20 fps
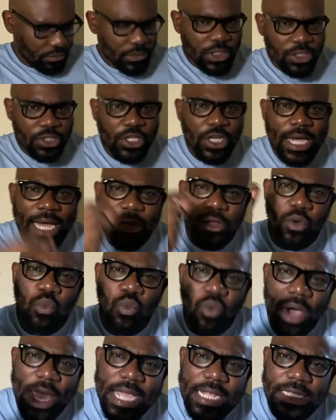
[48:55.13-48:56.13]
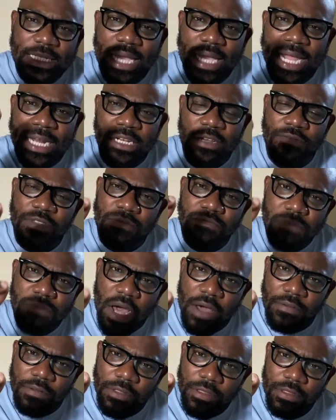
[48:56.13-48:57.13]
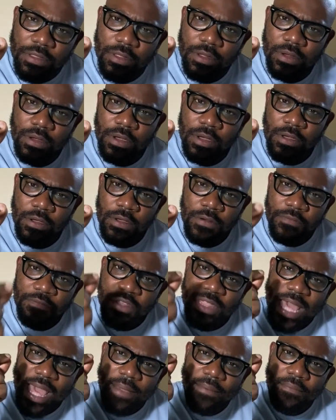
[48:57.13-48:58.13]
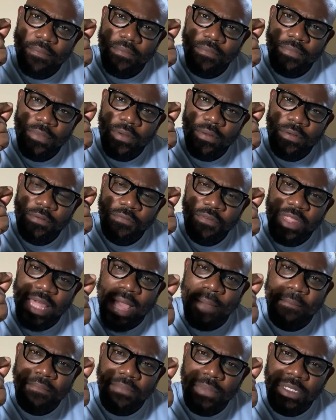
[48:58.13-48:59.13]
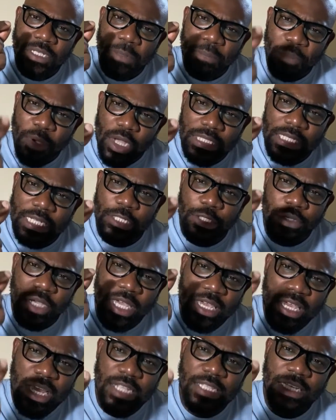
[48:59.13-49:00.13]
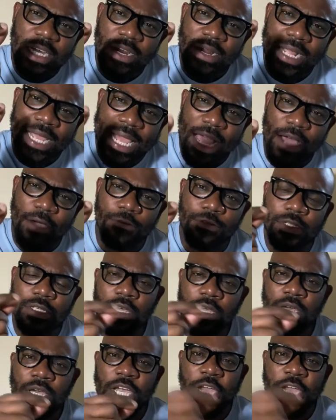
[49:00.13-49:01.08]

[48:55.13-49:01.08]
She cannot wait end of the month for that deposit to hit her account.